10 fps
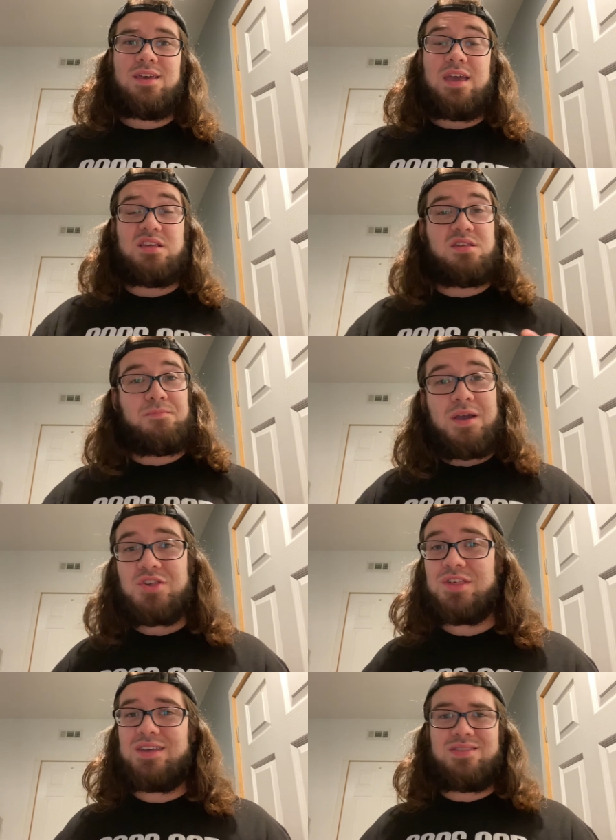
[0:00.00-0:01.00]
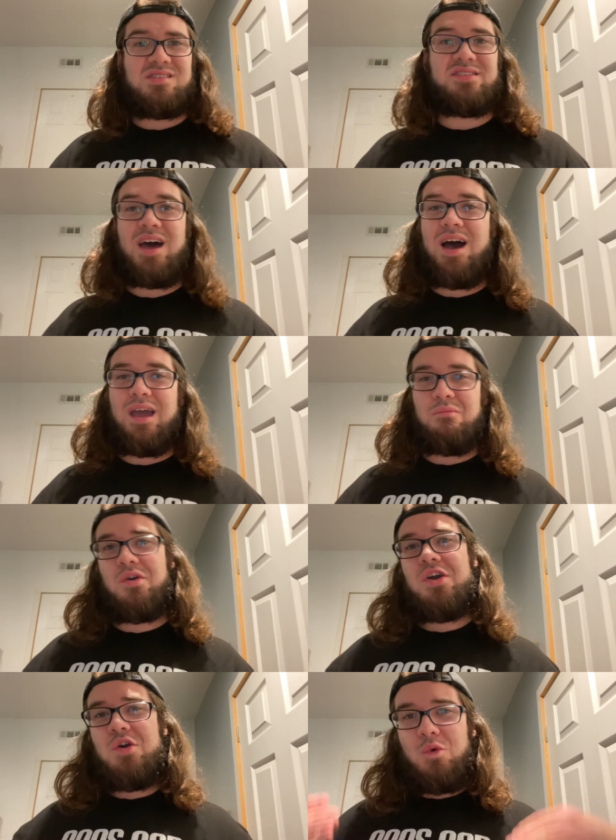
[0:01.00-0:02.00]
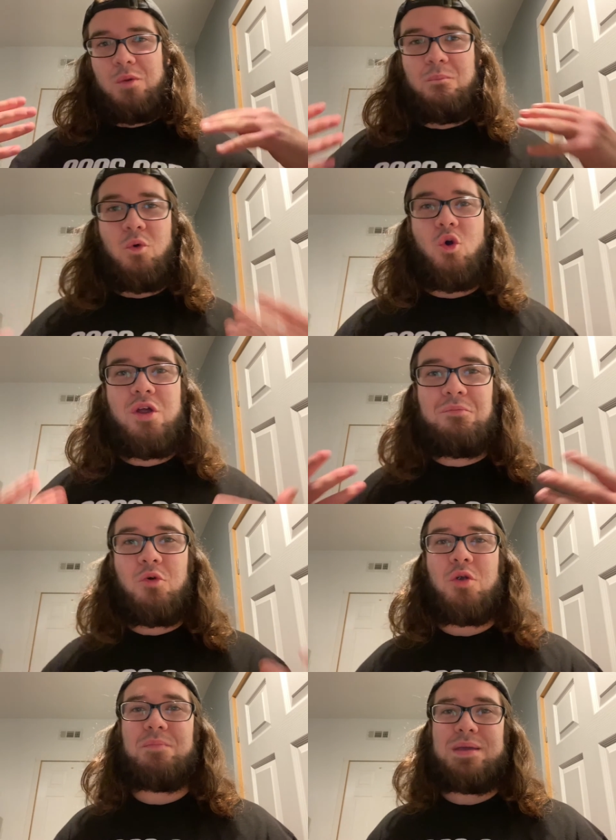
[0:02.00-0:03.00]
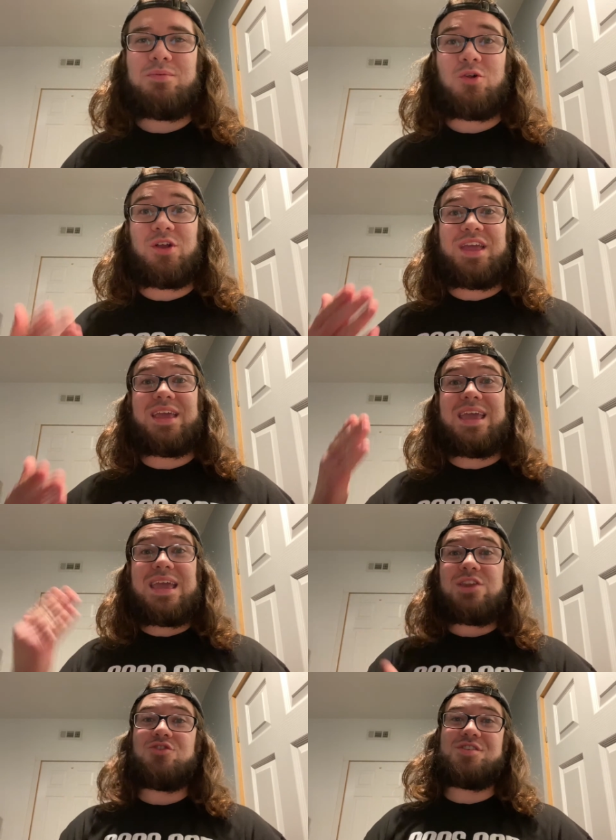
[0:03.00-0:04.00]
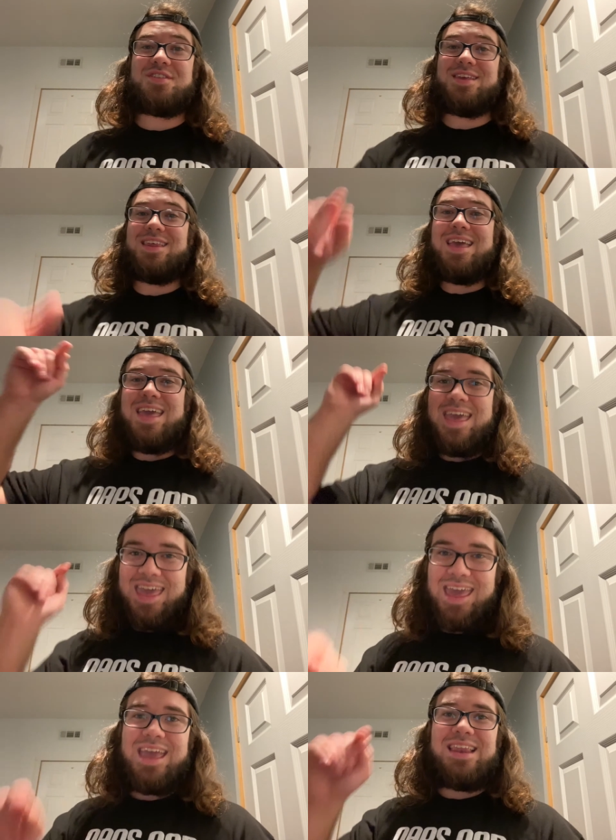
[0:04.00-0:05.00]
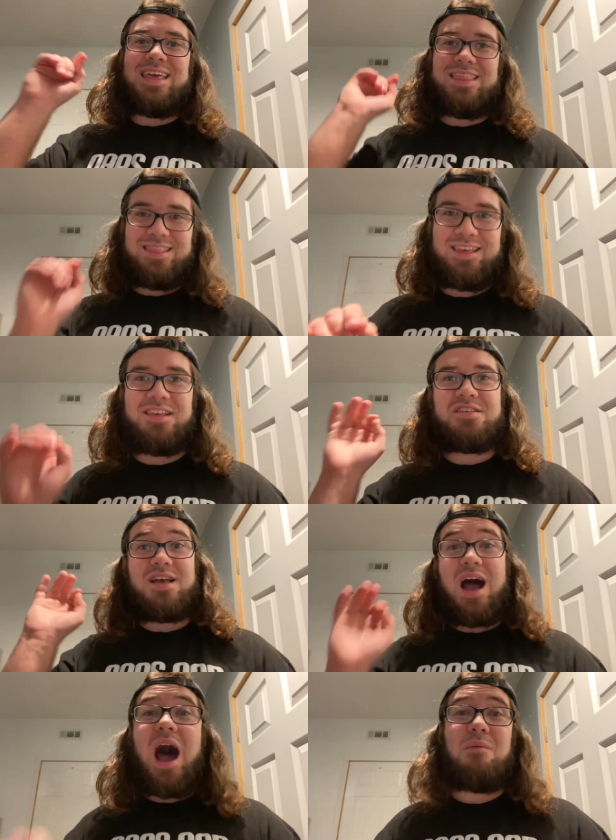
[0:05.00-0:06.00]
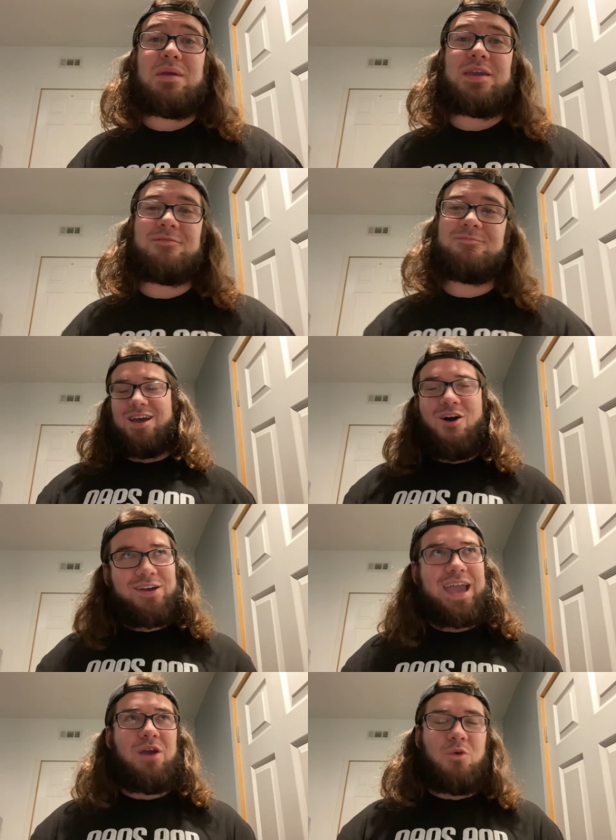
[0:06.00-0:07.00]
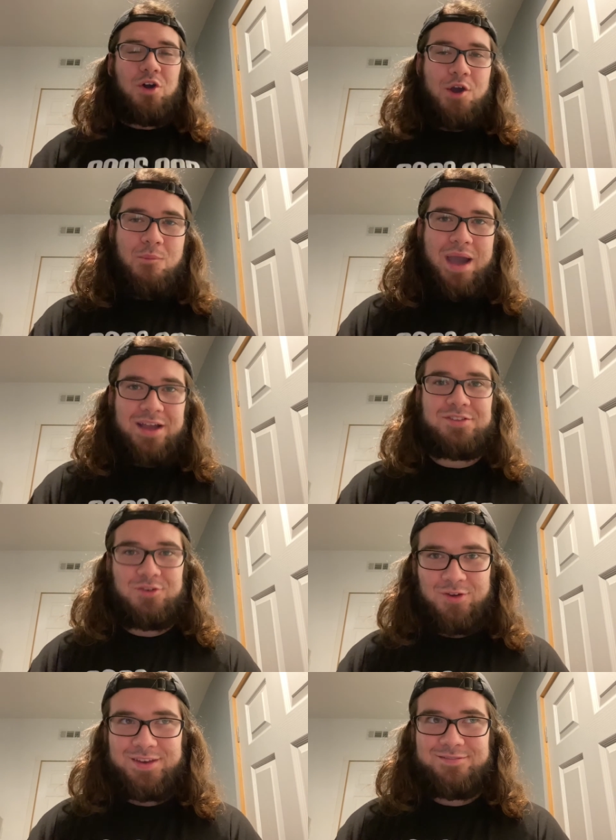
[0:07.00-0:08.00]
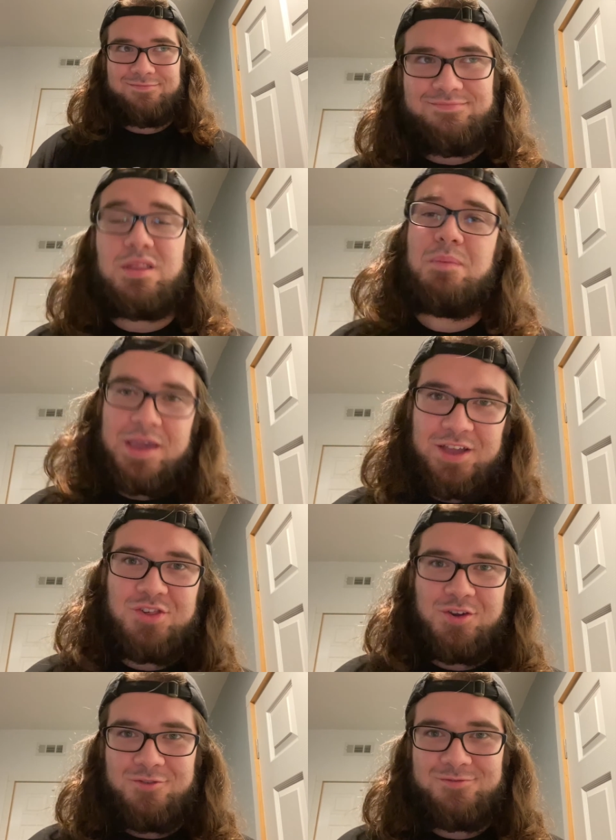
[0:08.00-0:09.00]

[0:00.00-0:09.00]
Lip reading: especially in this time where more and more people are getting interested in this hobby. Okay, we'll go back to it. The Pikachu.